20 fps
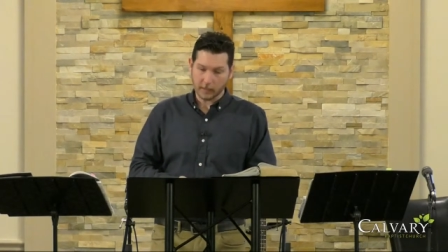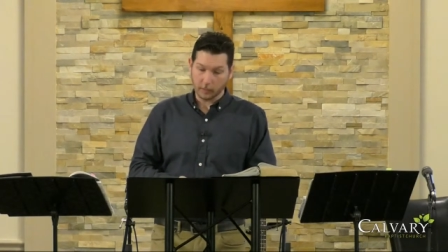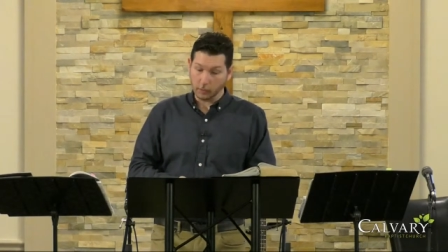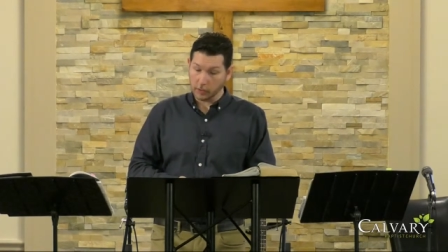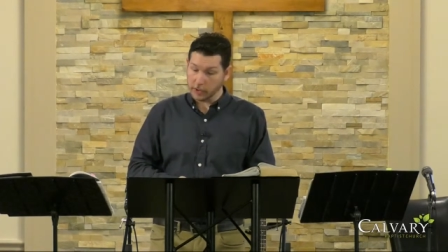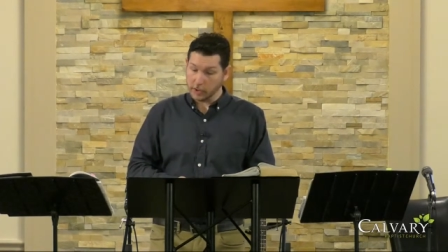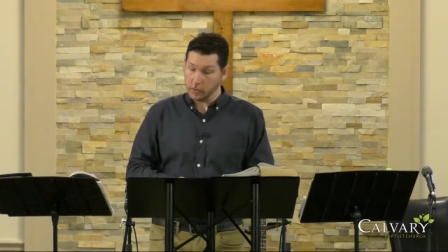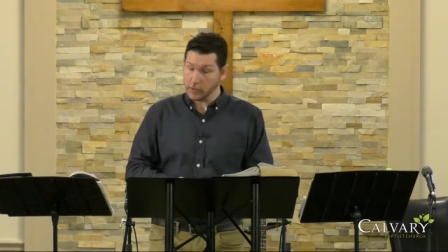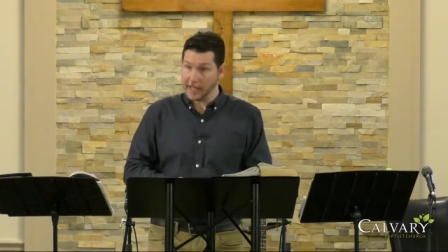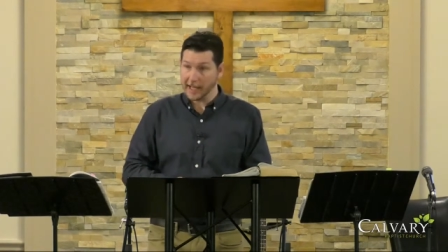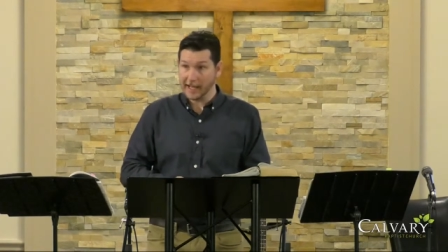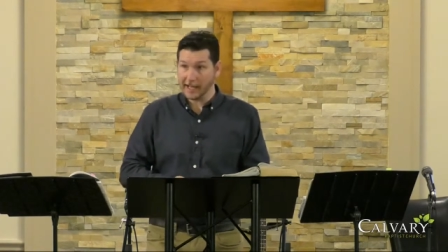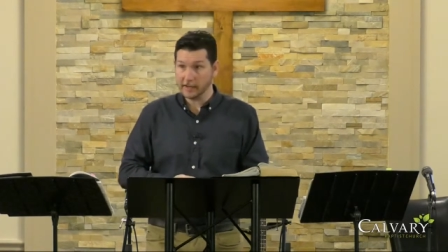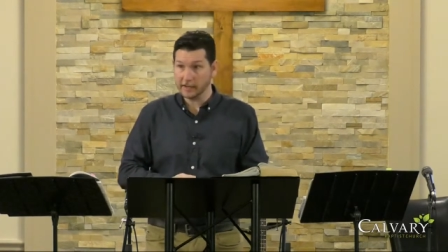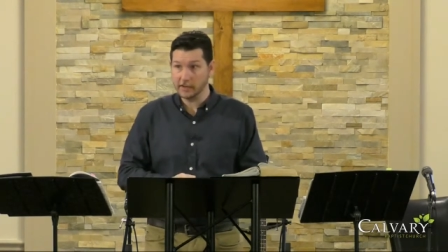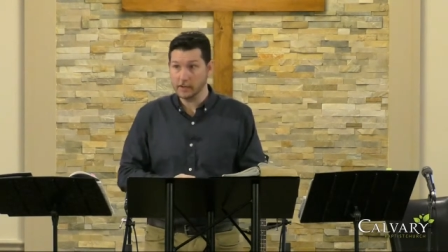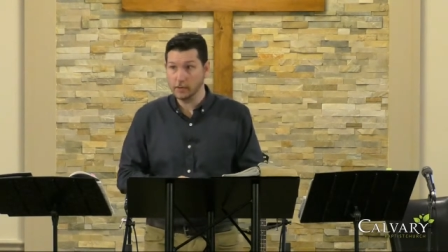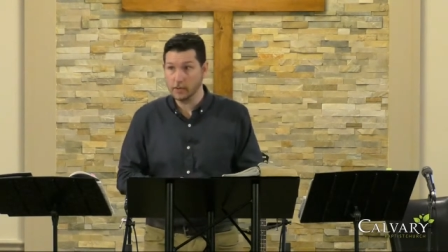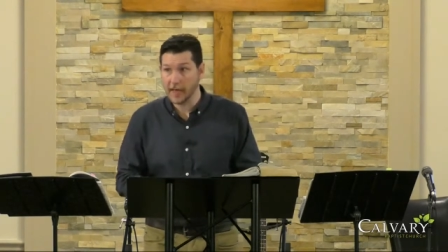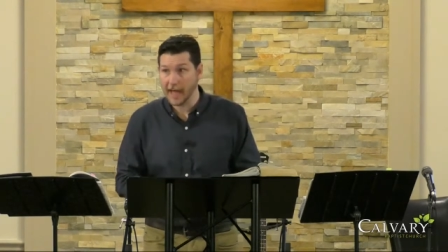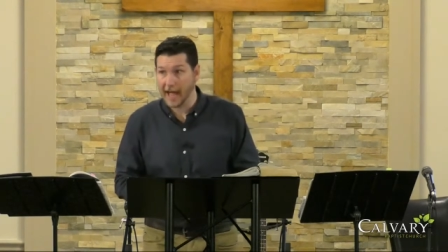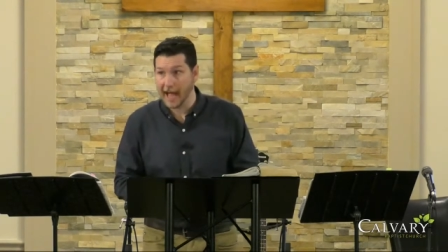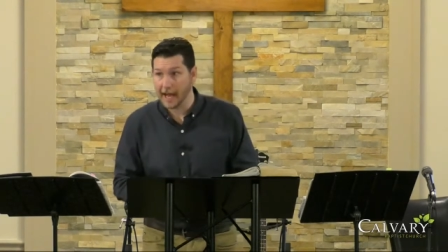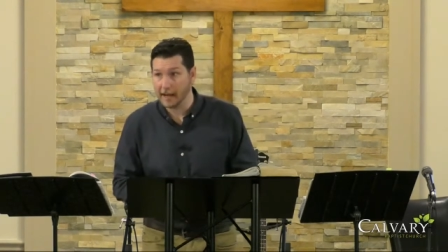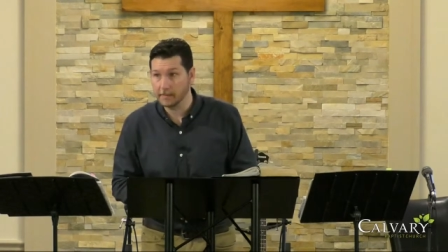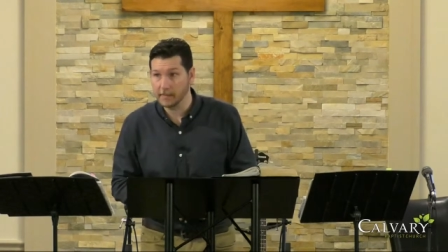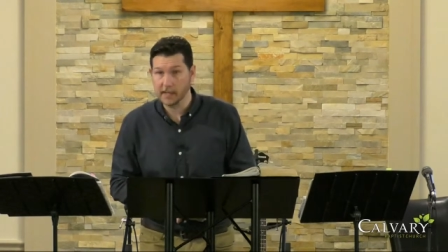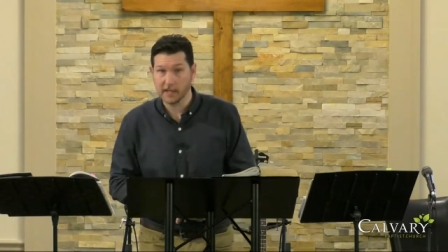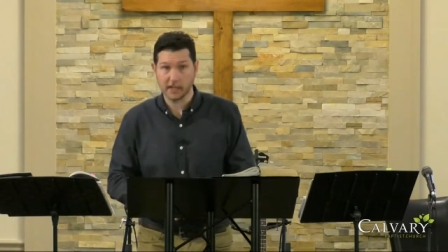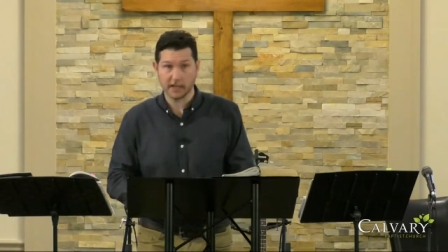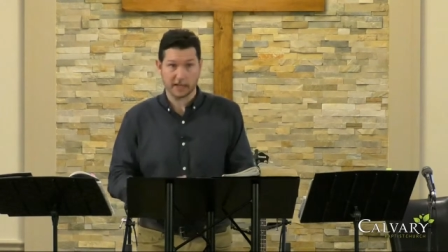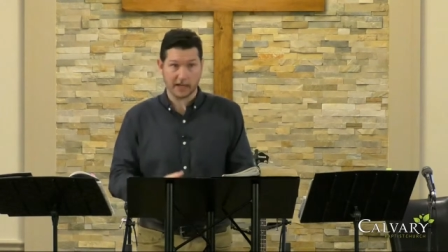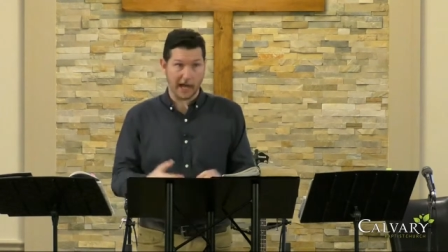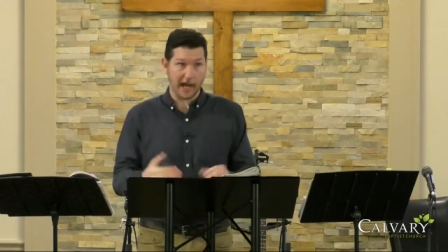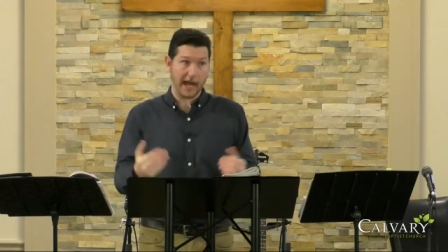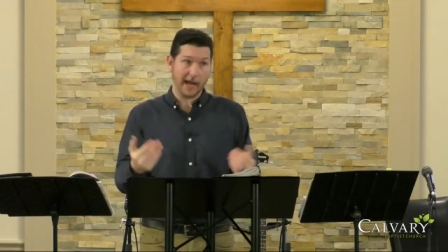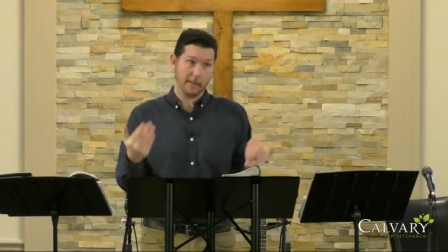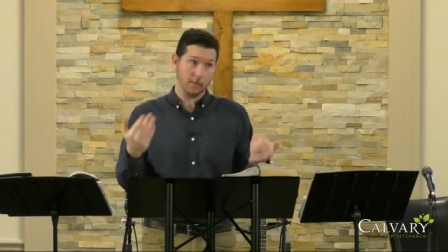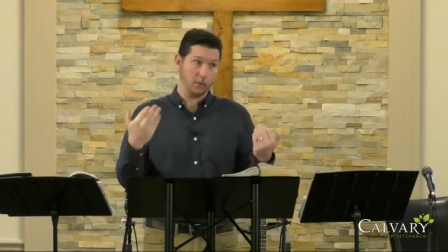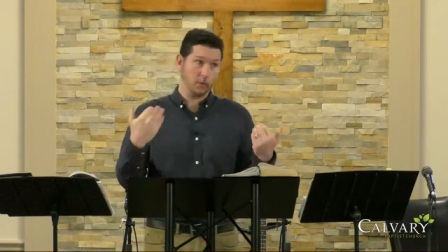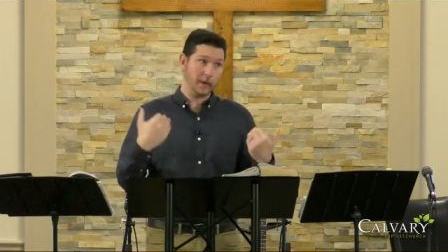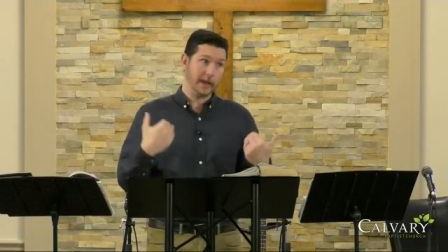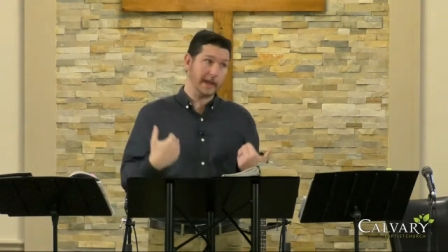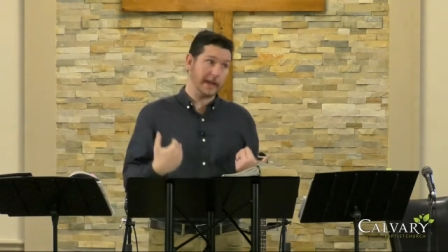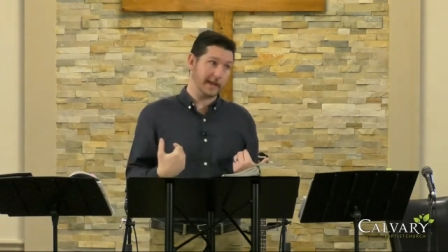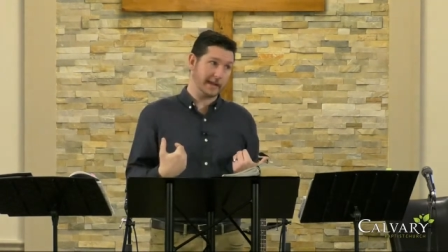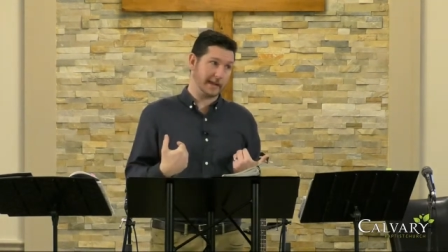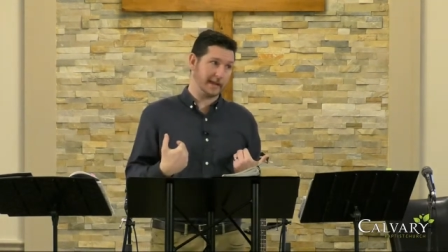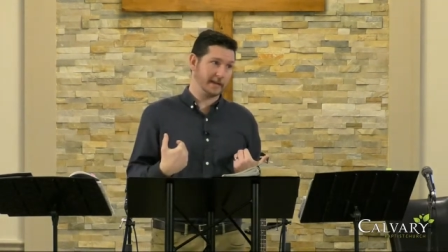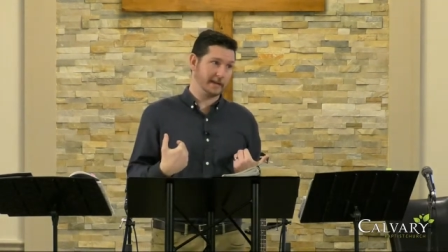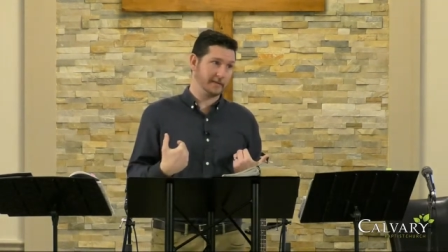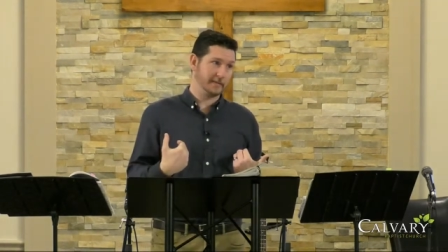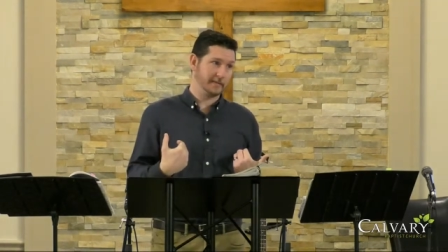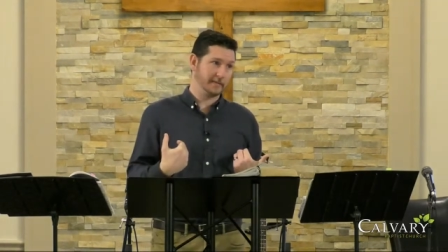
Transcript: Well, you can't do that because I'm weak.